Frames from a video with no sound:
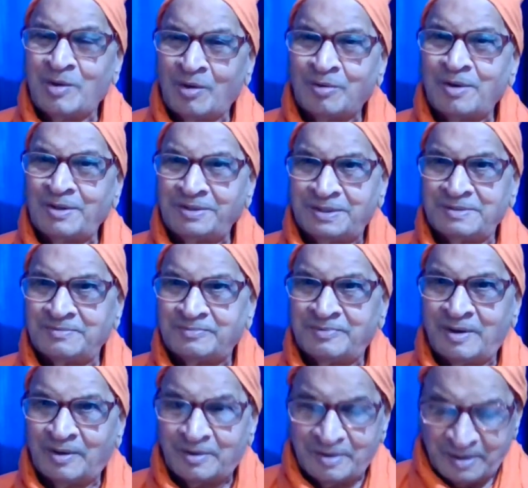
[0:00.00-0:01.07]
Conclusion
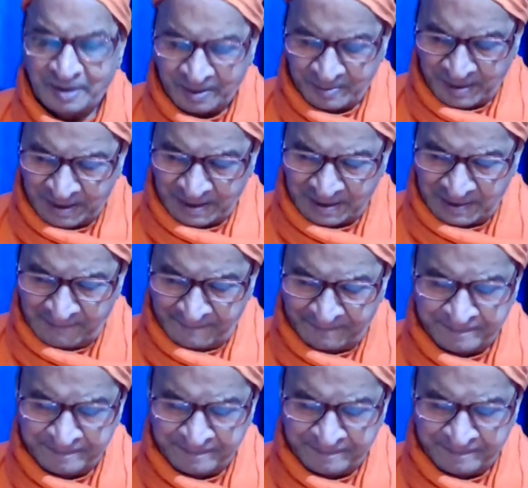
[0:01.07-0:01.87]
for ordinary man.